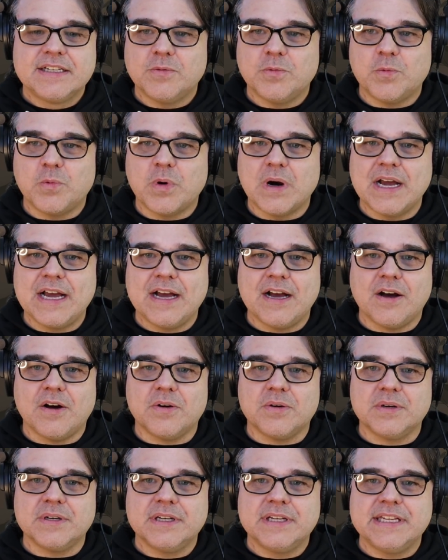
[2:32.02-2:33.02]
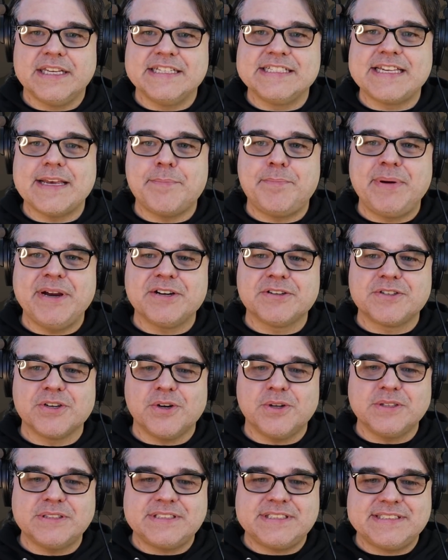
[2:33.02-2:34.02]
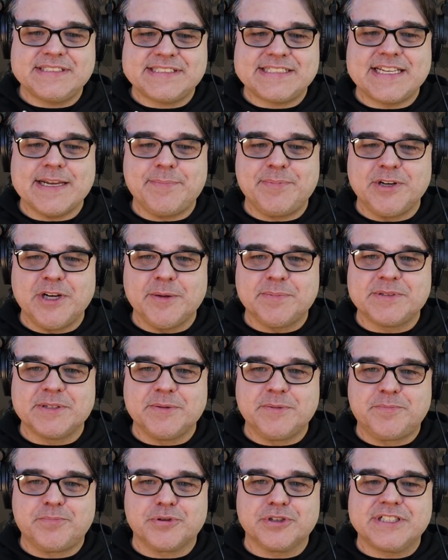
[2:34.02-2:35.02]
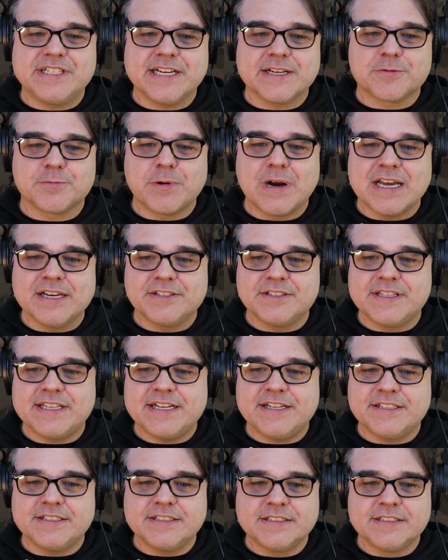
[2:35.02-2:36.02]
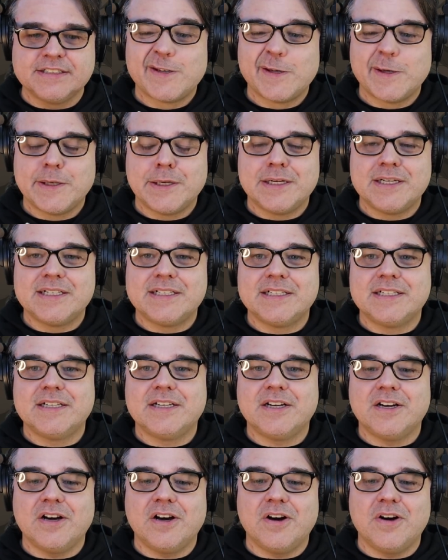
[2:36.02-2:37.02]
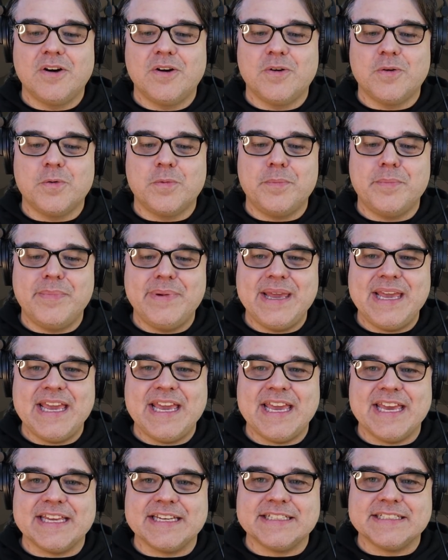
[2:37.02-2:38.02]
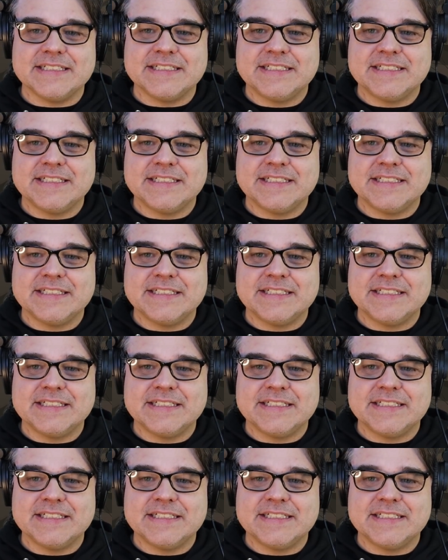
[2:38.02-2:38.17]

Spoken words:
Wow. And is that Bertolt stepping up to protect Reiner there? Oh, man.